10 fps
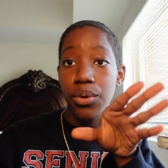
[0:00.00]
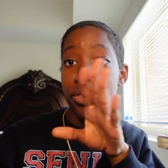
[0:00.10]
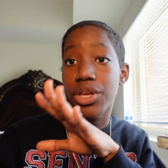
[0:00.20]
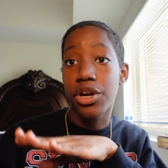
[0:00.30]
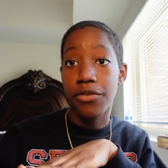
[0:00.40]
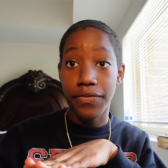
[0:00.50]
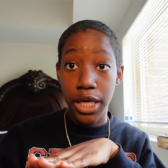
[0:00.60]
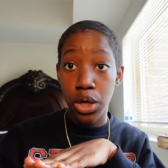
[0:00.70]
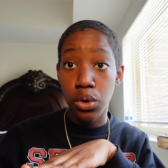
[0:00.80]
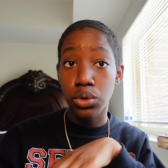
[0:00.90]
within your
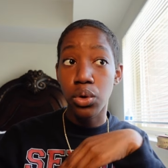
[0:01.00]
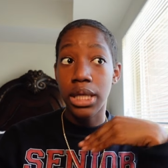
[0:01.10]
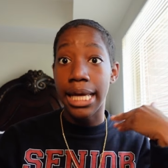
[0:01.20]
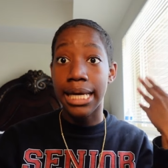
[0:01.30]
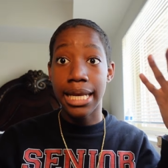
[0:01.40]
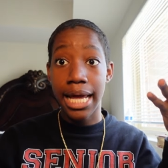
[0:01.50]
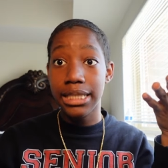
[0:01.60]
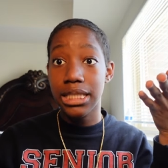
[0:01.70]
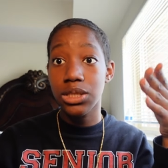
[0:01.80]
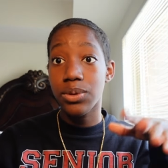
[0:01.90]
field or like
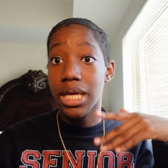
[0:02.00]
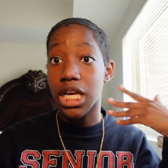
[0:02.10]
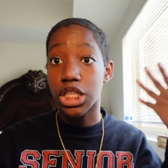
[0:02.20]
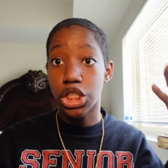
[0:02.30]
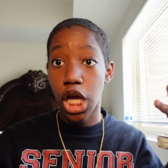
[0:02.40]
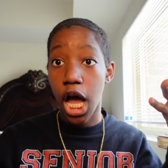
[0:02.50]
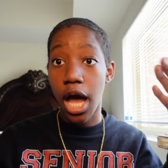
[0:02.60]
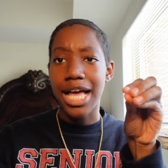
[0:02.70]
connections when getting a job,